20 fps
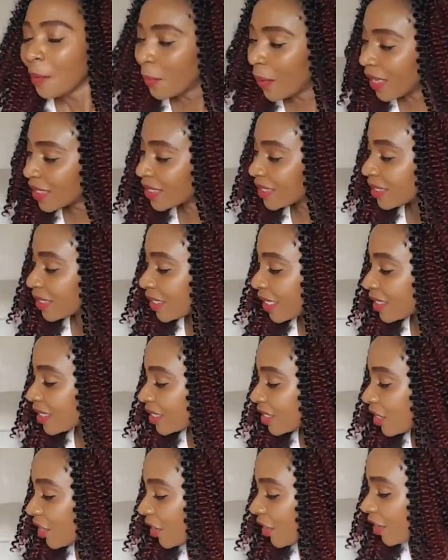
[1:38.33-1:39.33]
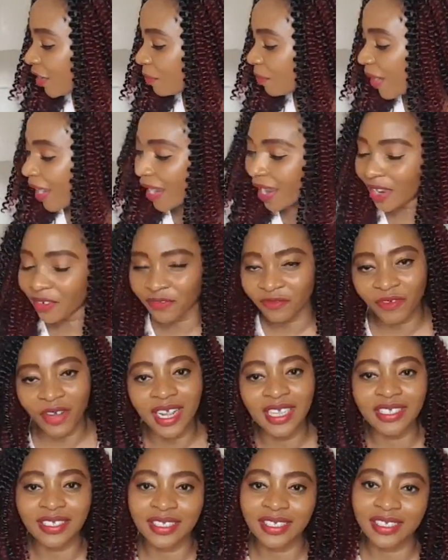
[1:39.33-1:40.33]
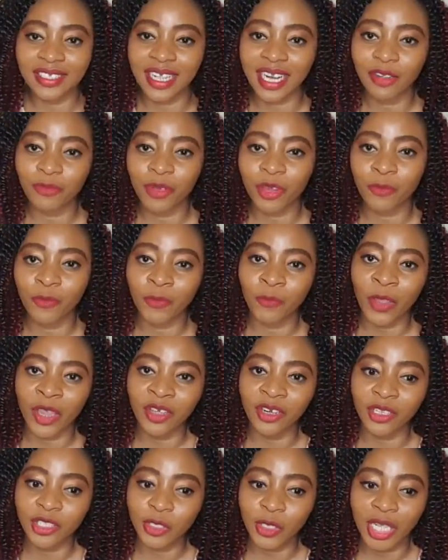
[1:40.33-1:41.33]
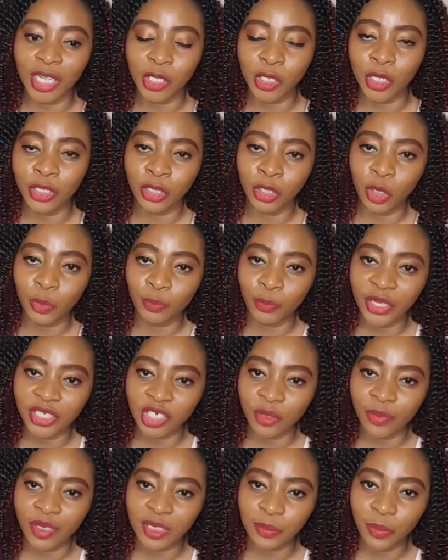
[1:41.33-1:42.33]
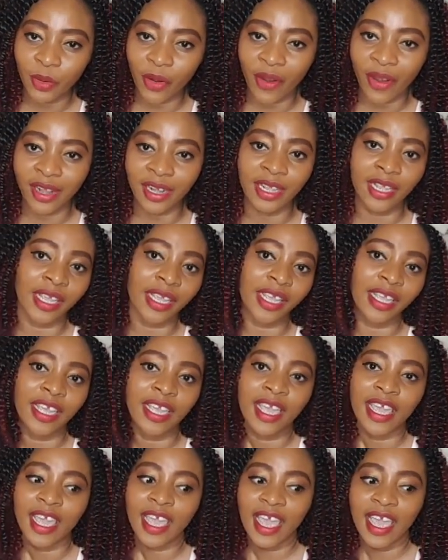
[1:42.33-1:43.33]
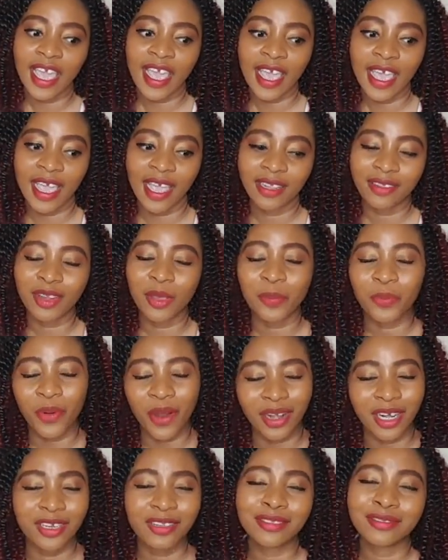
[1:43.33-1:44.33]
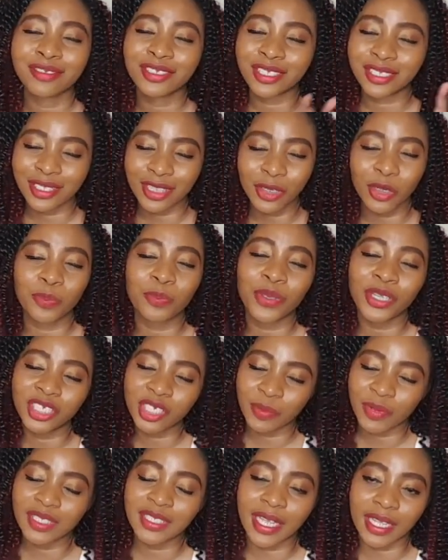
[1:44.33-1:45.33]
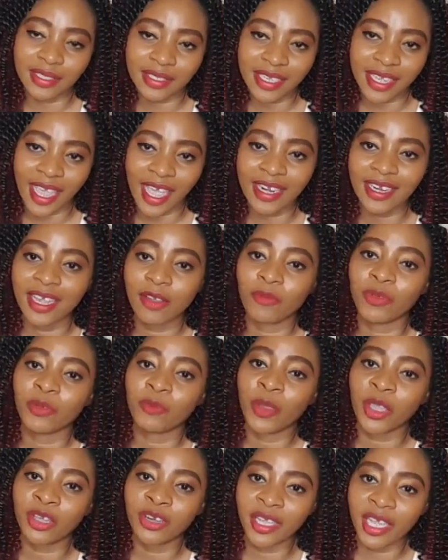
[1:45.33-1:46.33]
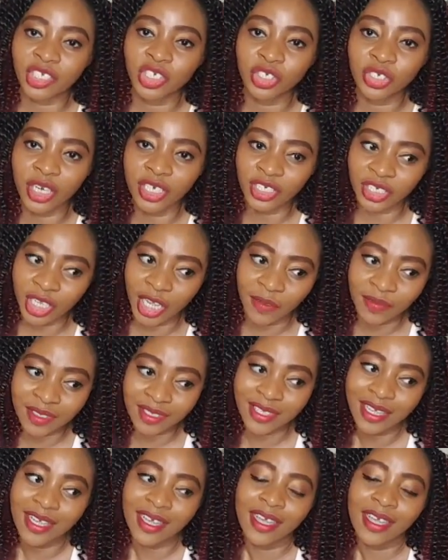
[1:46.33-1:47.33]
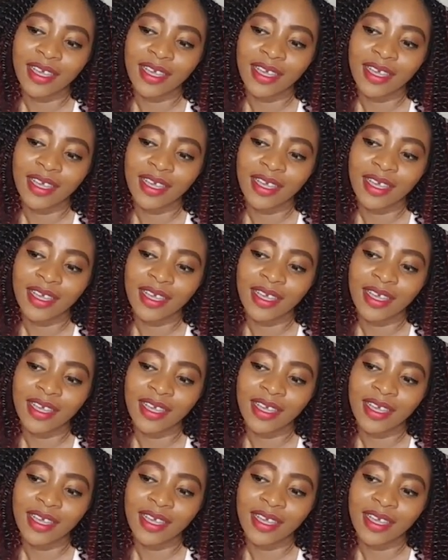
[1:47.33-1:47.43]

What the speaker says: But this year my friends decided we're gonna do like a little pajamas party, and not party, just a little pajamas get together, and we're gonna exchange gifts.